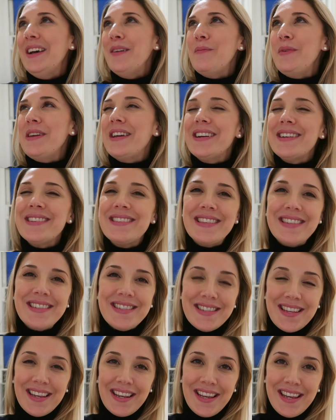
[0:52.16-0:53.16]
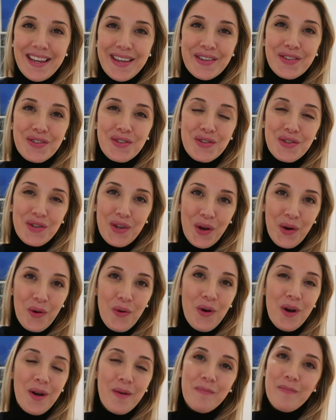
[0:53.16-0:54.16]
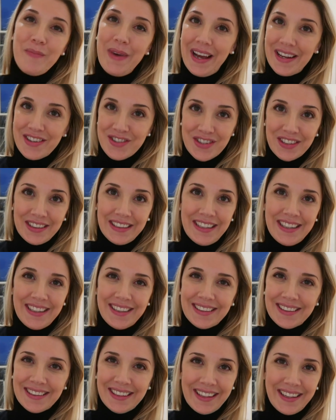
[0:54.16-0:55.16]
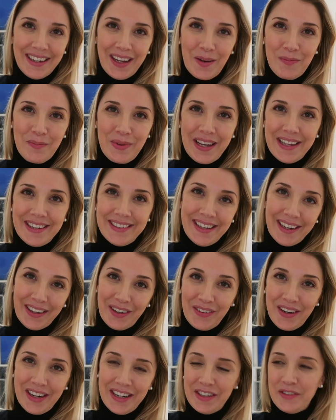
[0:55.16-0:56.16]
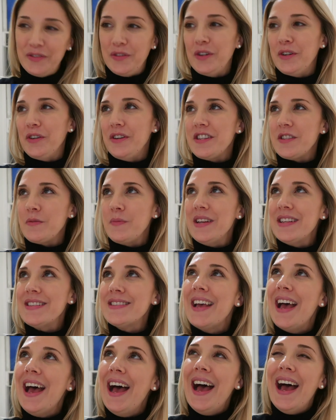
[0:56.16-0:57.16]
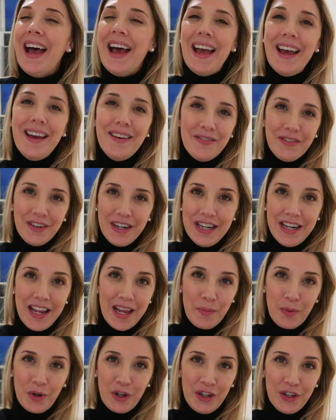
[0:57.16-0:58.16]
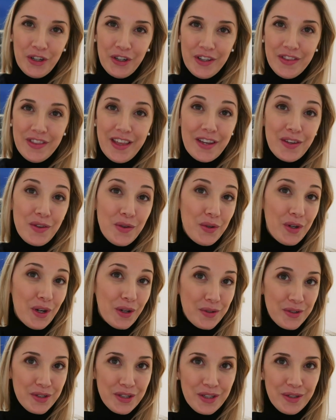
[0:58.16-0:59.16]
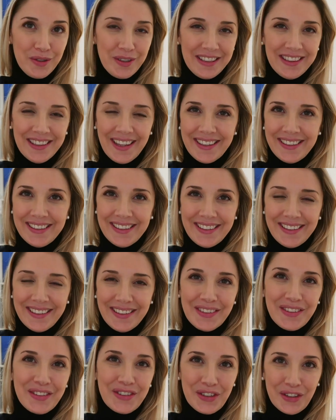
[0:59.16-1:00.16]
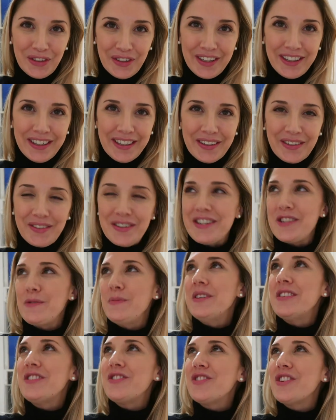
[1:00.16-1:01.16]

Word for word: because the city is so magically lit up and decorated for Christmas. Every neighborhood that you go to in London during Christmas